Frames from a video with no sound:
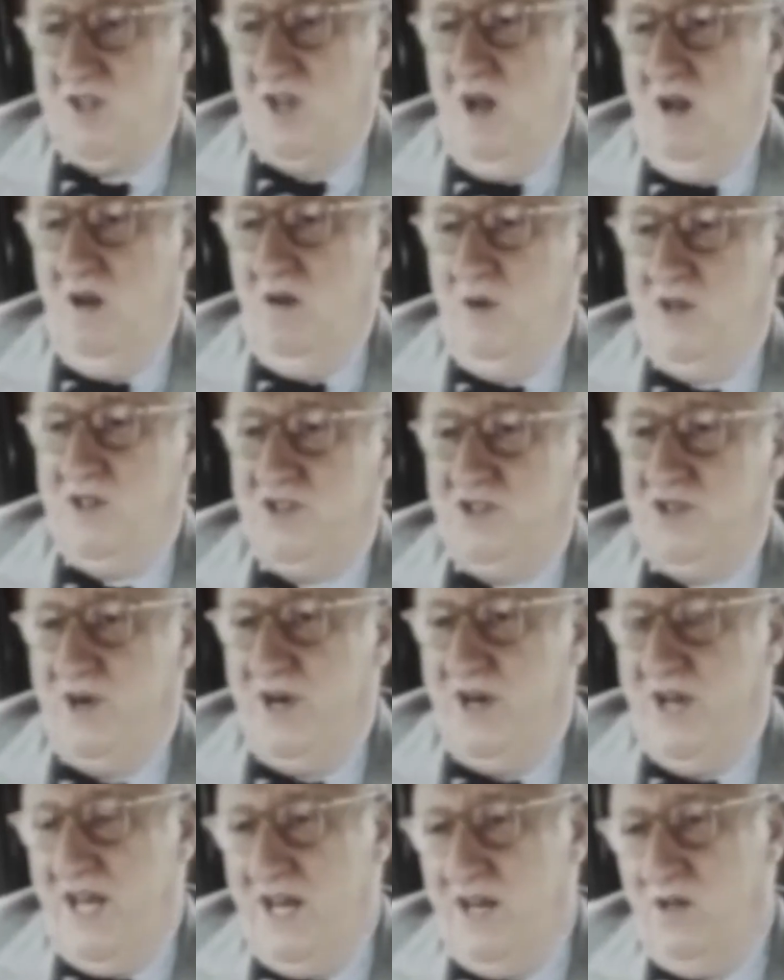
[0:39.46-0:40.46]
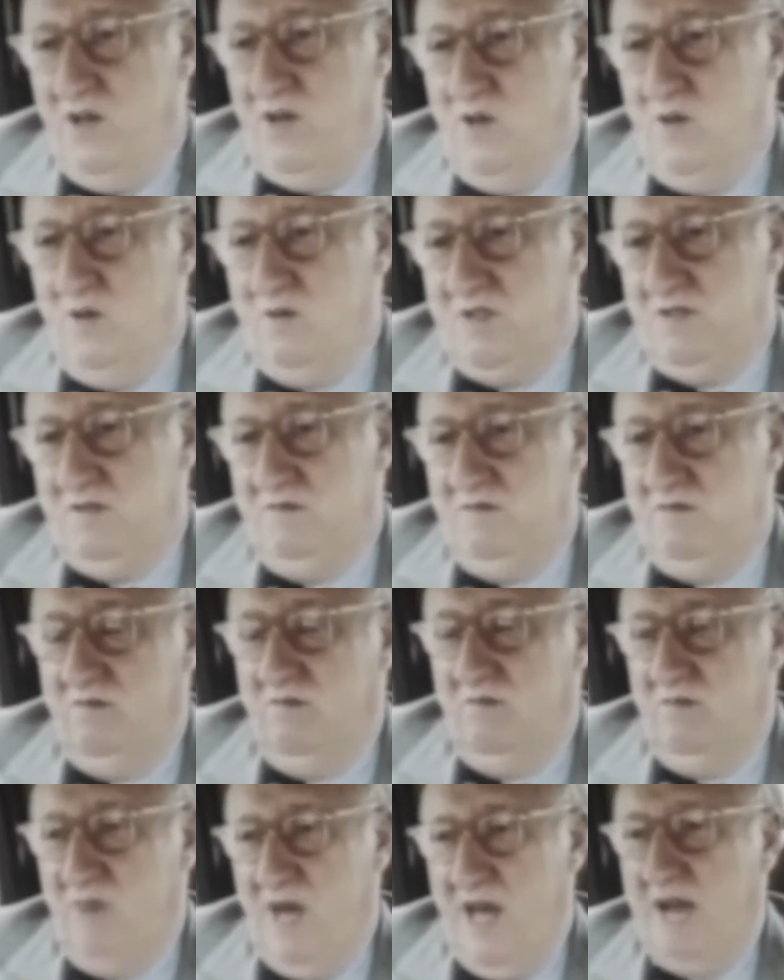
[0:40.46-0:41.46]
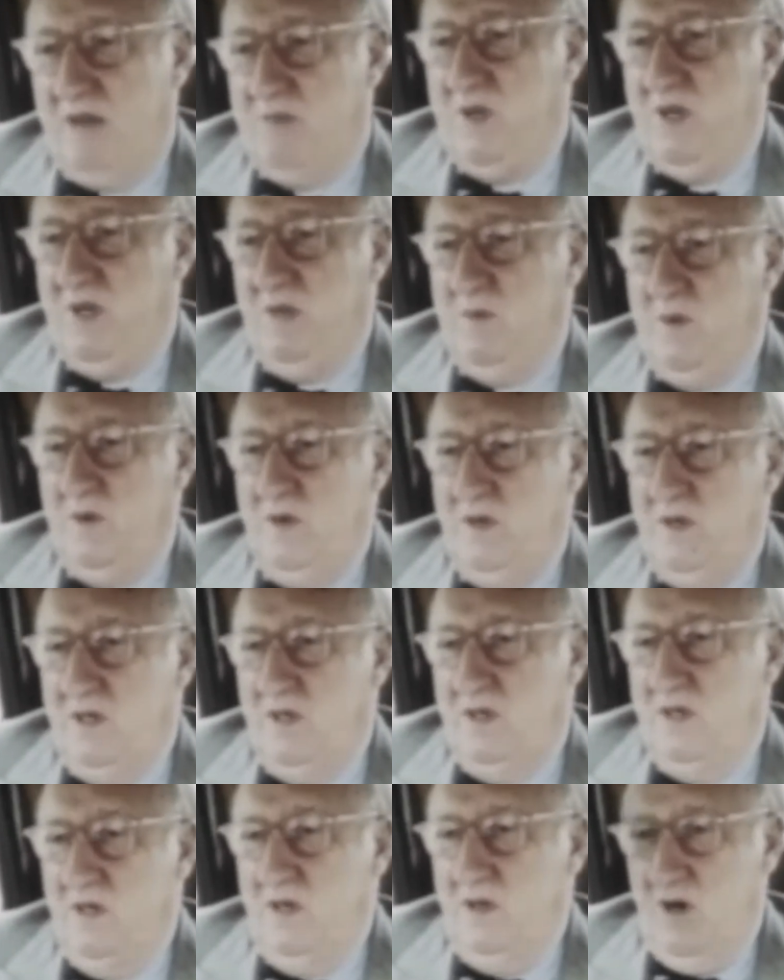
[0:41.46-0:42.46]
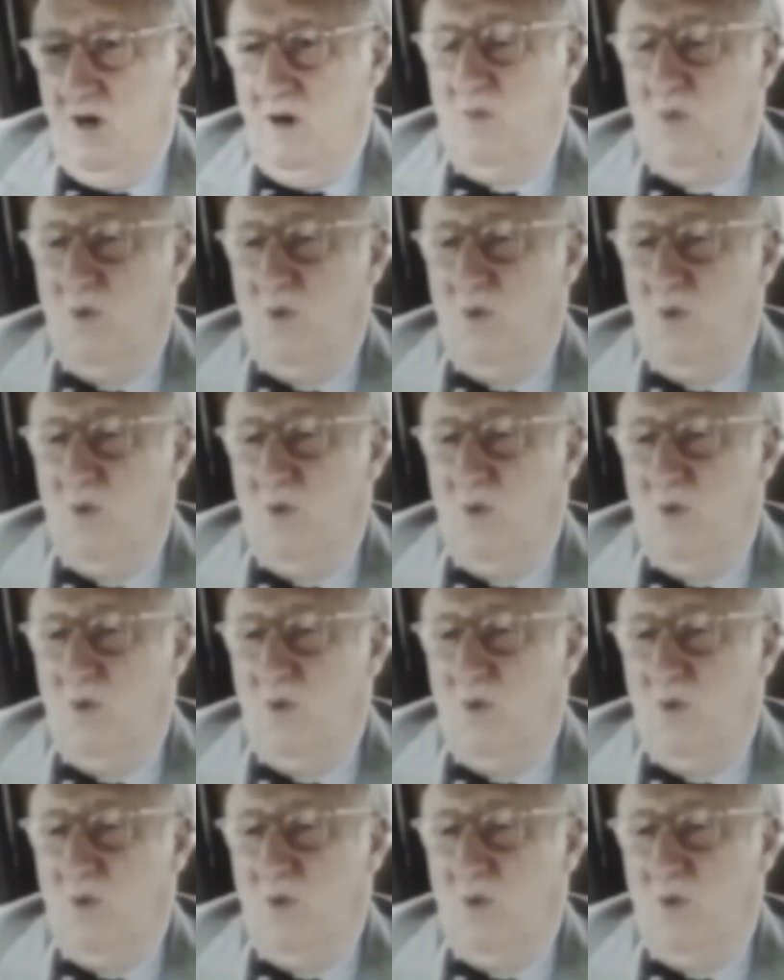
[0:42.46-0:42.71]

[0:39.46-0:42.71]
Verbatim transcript: always tore down the homes of black people or